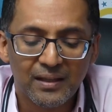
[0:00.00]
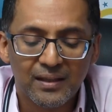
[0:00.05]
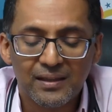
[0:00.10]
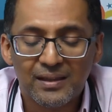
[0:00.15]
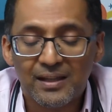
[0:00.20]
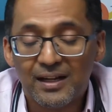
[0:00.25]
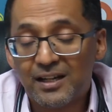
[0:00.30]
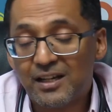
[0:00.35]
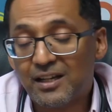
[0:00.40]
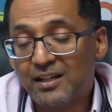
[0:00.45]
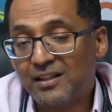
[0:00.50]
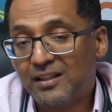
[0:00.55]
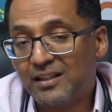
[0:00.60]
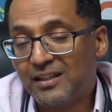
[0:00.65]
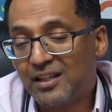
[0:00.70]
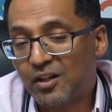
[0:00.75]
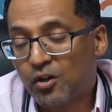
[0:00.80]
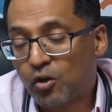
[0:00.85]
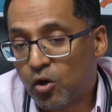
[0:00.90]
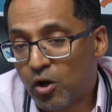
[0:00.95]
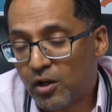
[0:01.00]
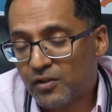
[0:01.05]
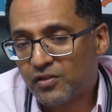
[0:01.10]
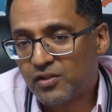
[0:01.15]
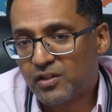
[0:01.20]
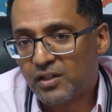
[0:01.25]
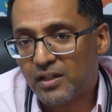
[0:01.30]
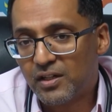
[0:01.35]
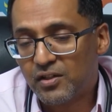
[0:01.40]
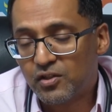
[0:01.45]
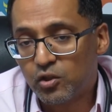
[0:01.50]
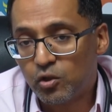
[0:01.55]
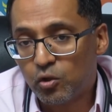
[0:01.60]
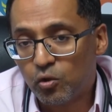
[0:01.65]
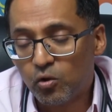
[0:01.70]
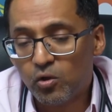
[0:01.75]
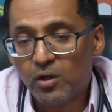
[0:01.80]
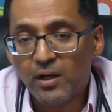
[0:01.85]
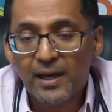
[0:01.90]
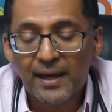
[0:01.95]
that the cost is
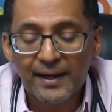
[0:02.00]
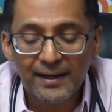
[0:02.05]
low.